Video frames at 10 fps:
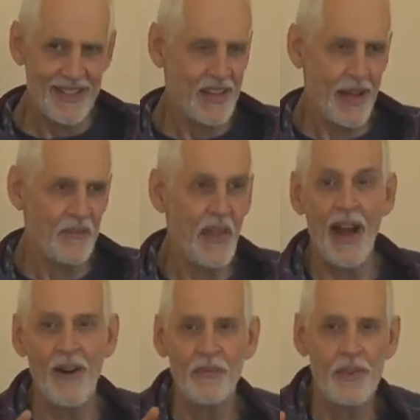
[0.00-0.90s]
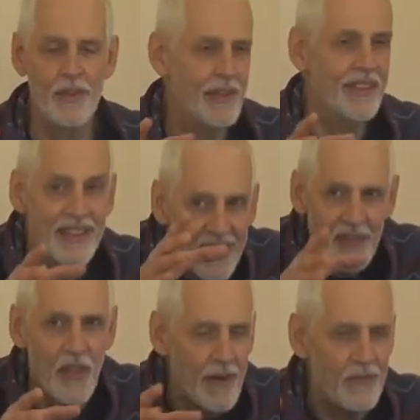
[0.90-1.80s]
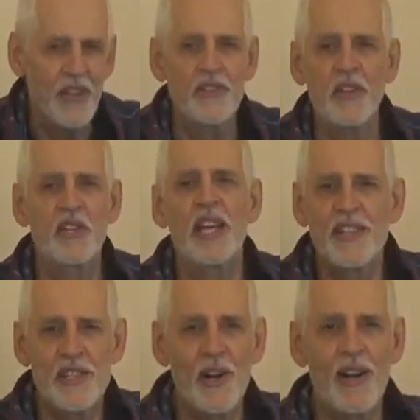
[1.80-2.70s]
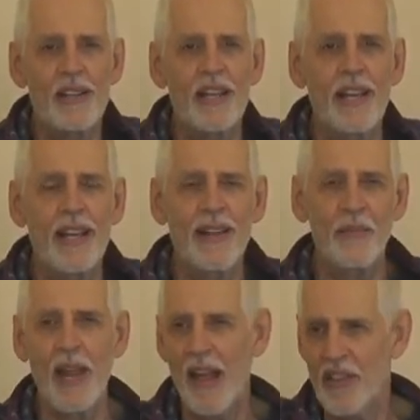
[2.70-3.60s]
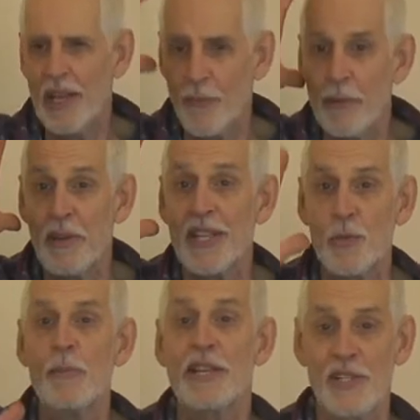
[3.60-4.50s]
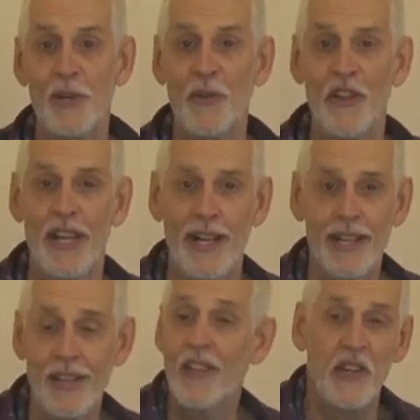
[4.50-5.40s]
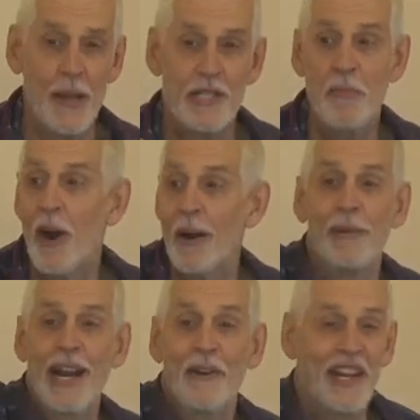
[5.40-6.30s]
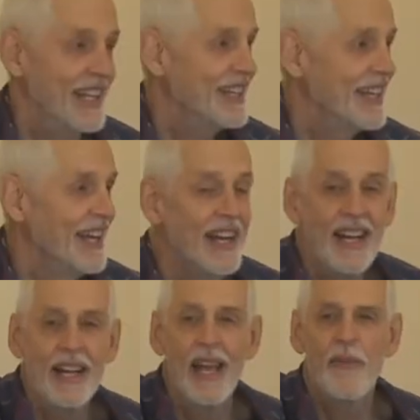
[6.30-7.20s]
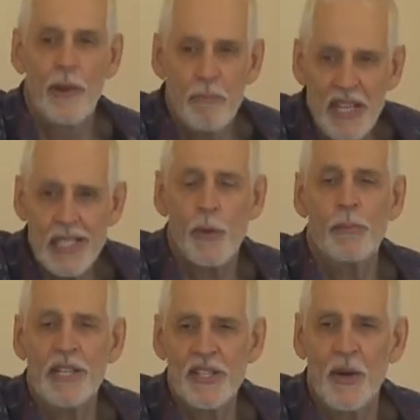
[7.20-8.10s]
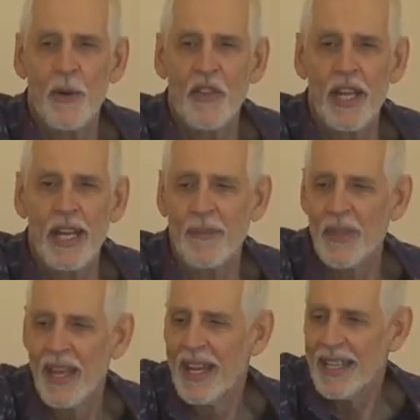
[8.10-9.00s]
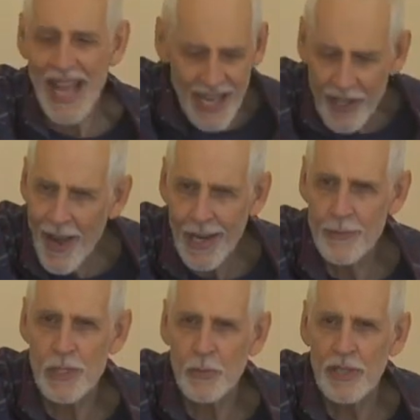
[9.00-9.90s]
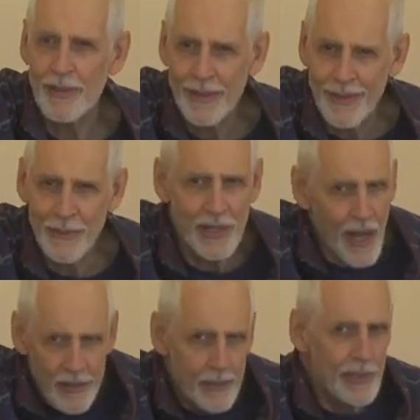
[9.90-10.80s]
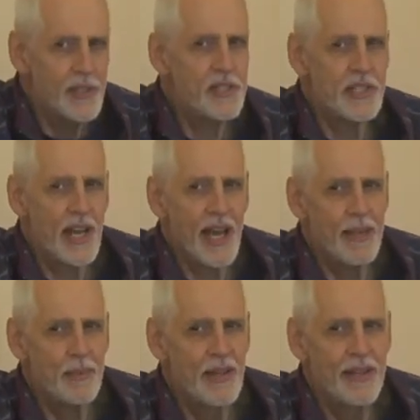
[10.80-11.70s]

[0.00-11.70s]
Yeah. Now, the, the, the, the 10 star thing that I think if we missed, we missed the whole thing. Not that I'm smart. If we miss it, we miss the whole thing. That crowd he was with were not the religious type.